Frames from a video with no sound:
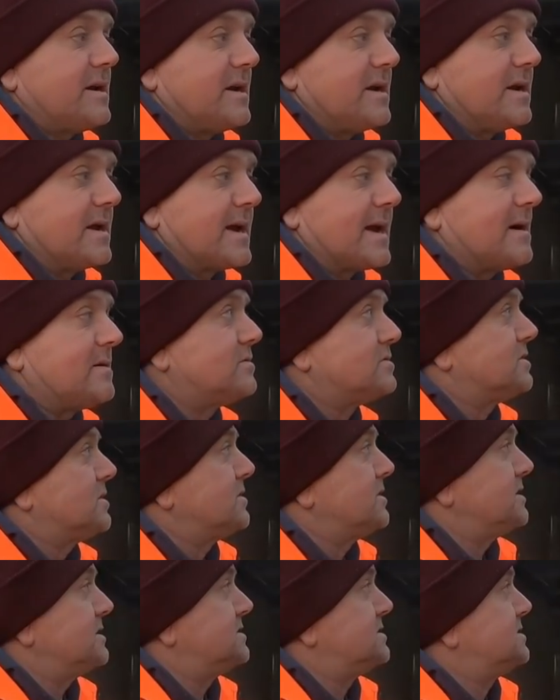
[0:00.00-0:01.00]
cows
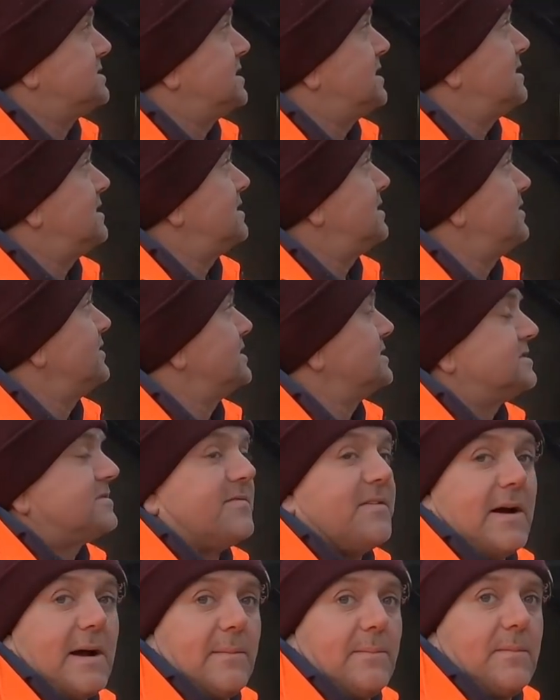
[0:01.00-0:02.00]
on this
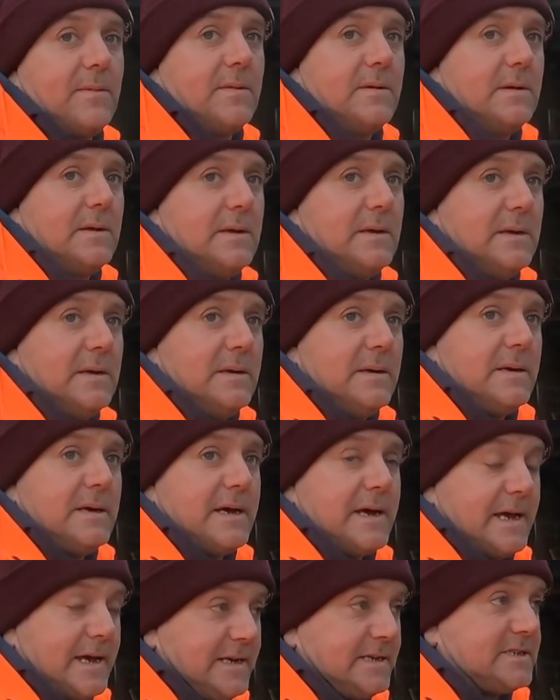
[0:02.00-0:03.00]
farm,
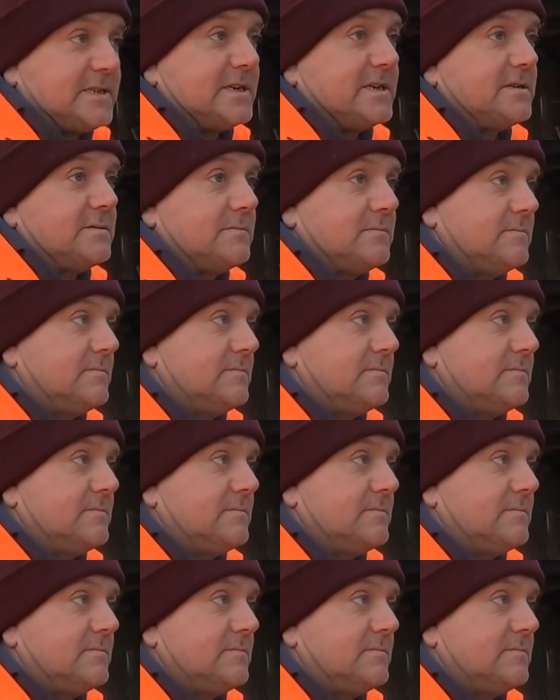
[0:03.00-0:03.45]
eating